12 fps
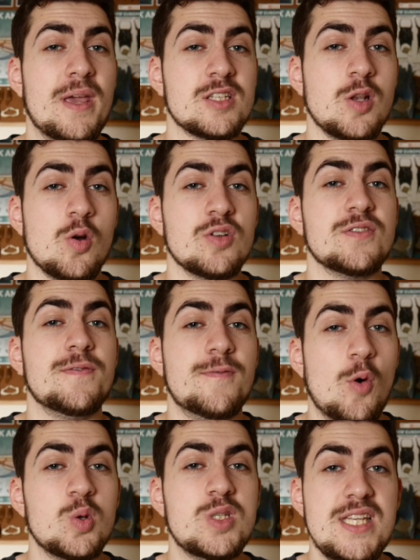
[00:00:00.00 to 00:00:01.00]
be as long as
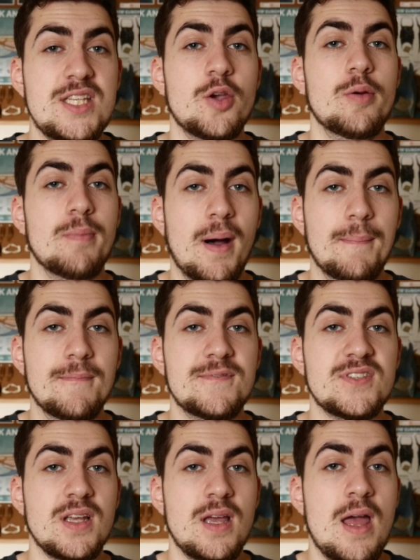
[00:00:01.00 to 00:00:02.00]
42
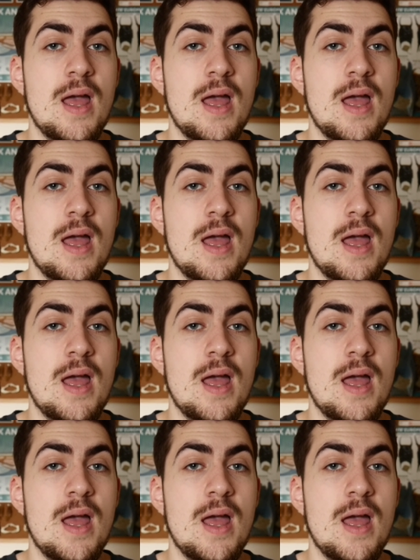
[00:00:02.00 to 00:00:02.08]
months,